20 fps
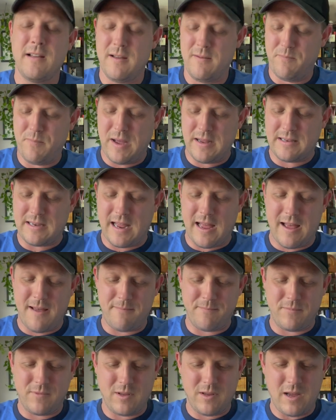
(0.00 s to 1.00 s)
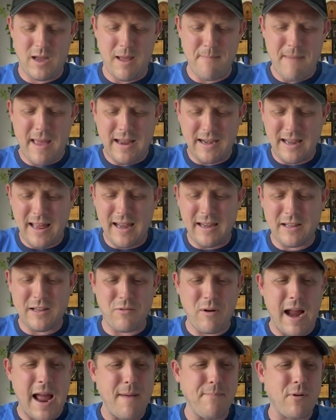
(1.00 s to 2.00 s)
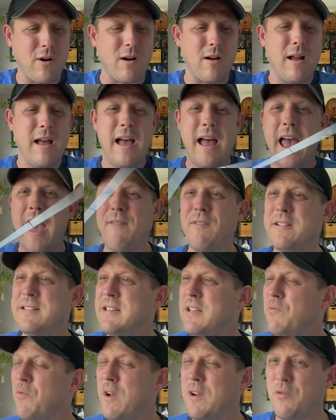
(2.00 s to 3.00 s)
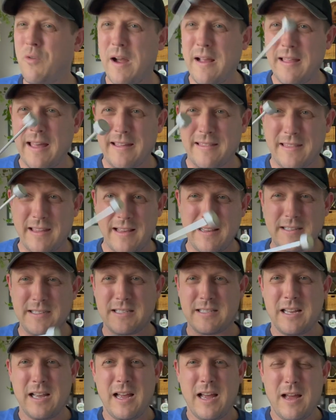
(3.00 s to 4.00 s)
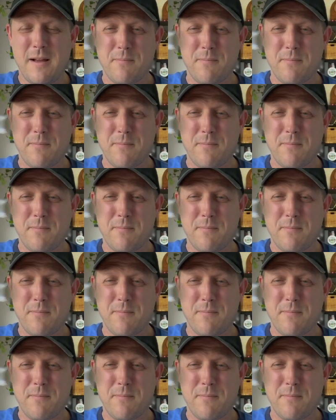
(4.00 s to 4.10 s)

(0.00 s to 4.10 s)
But a magnetic grabber. Haven't seen one quite like this.